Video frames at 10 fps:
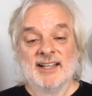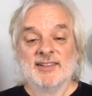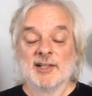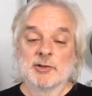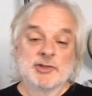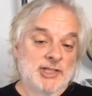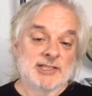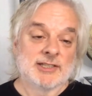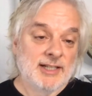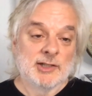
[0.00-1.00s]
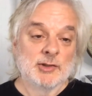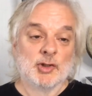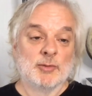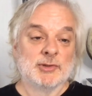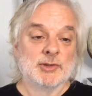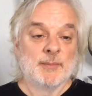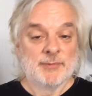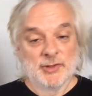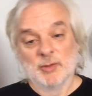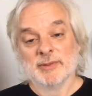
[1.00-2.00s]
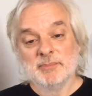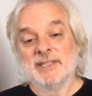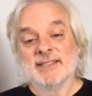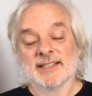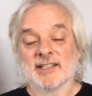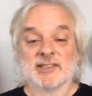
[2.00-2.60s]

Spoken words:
they look just like a normal human being.